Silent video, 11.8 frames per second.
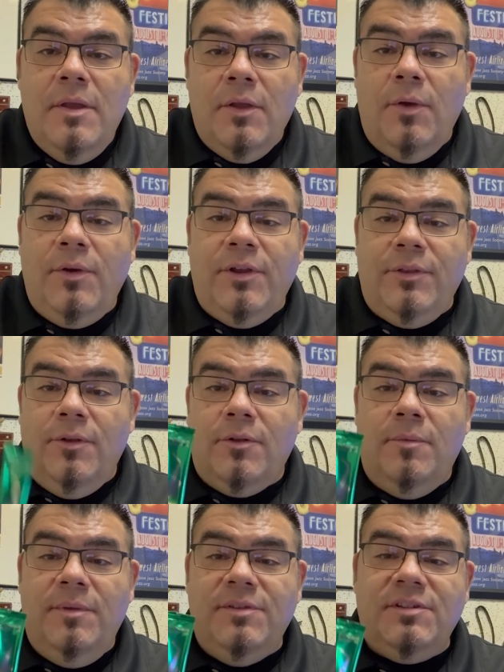Go to your
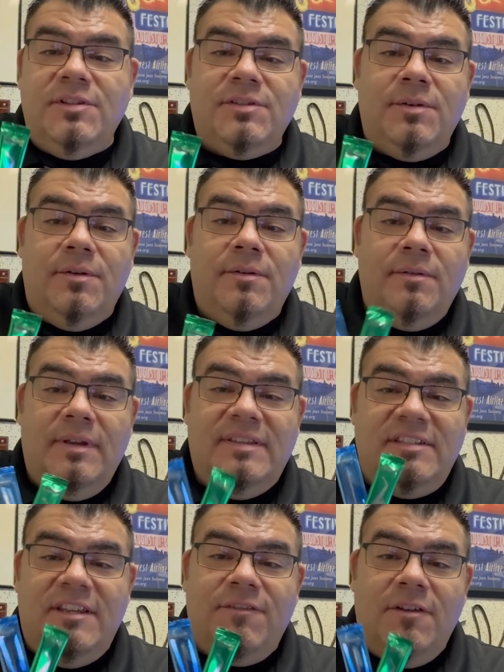local music store and
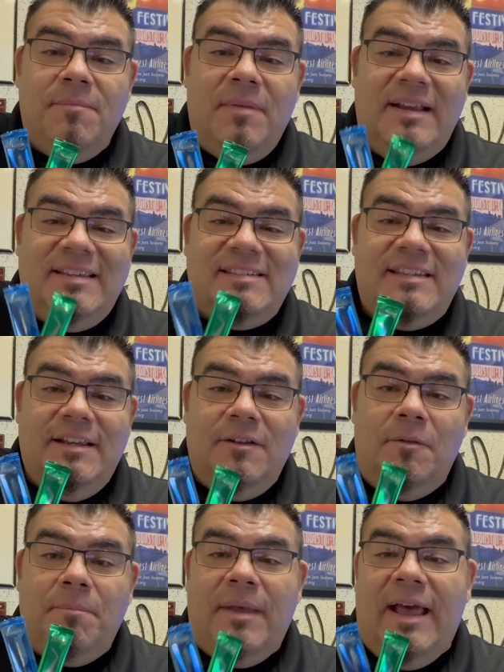see if you could buy
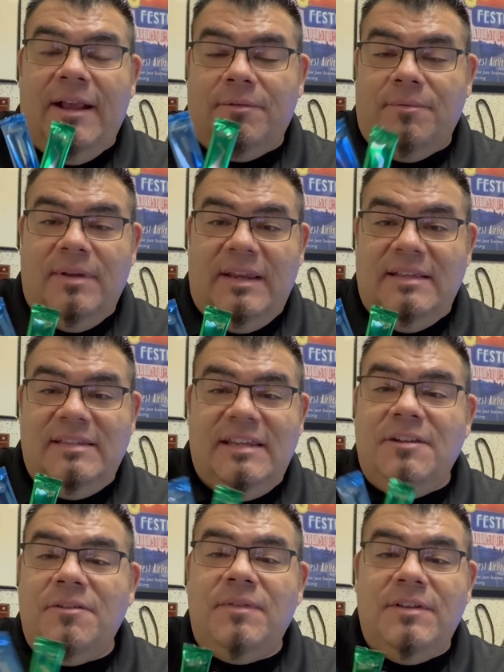single pack reeds,
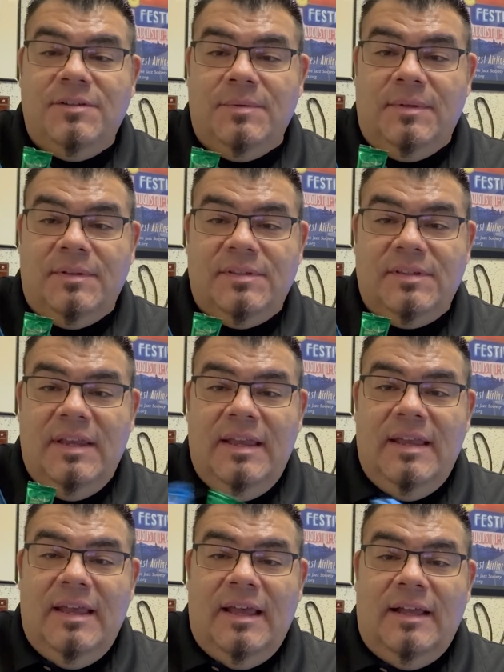individuals,
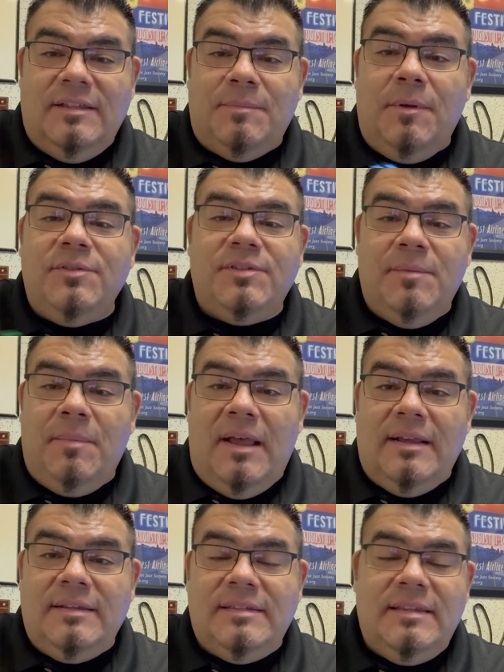as opposed to the
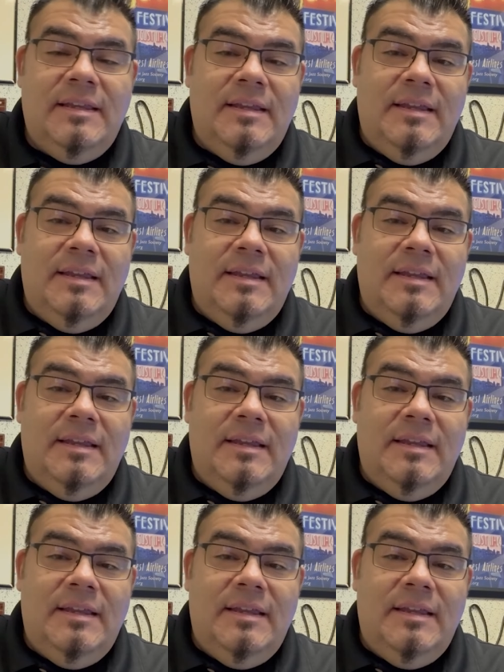box.